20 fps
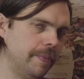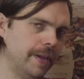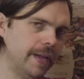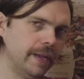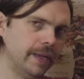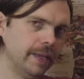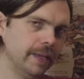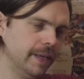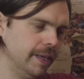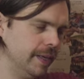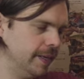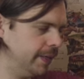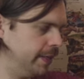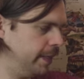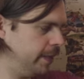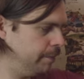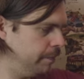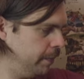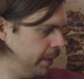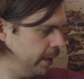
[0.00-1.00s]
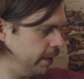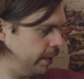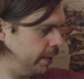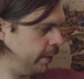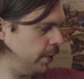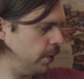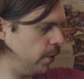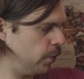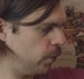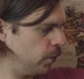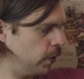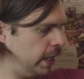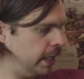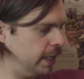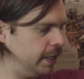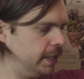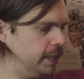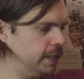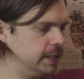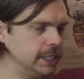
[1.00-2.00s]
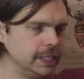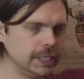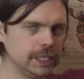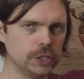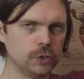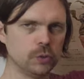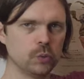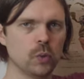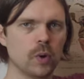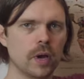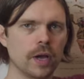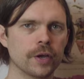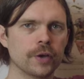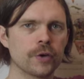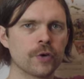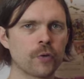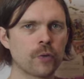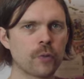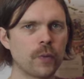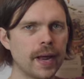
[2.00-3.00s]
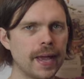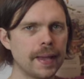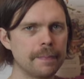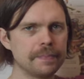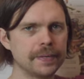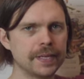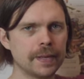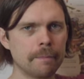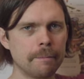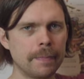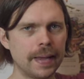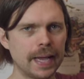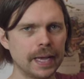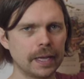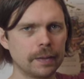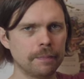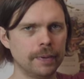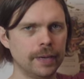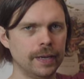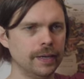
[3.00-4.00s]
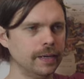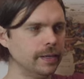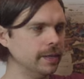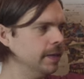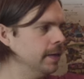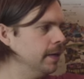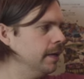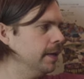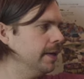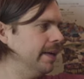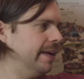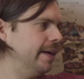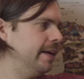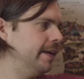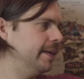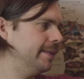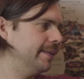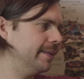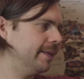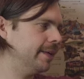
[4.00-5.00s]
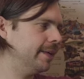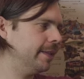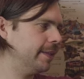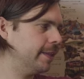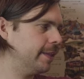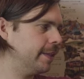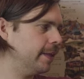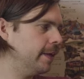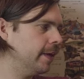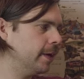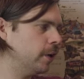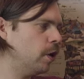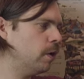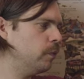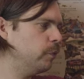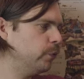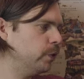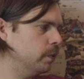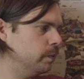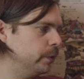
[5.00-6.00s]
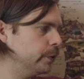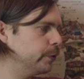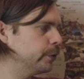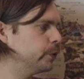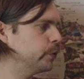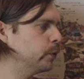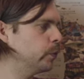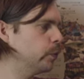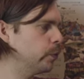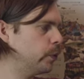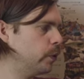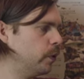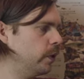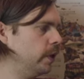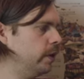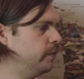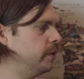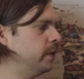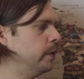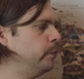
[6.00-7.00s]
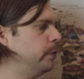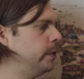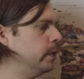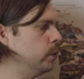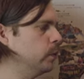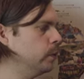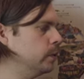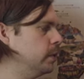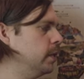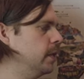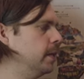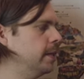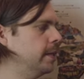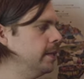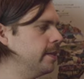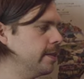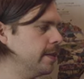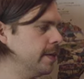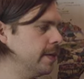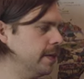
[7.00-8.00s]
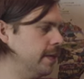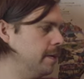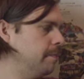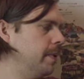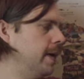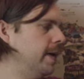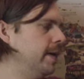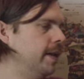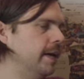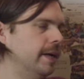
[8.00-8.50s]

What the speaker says: back that makes it really easy to grab the backpack, and it's comfortable too. So even if it looks like it's thin and might